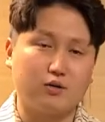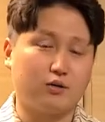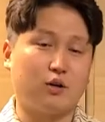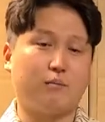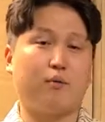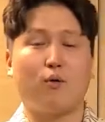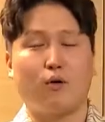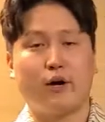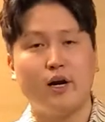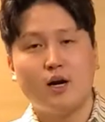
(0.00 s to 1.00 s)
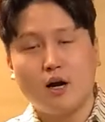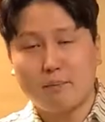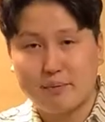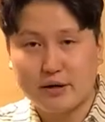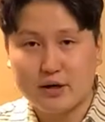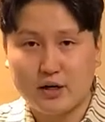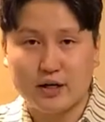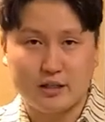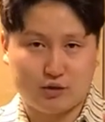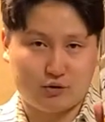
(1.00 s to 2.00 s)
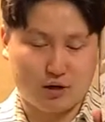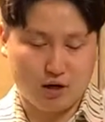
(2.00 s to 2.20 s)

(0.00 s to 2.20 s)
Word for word: to uh, pour beer into a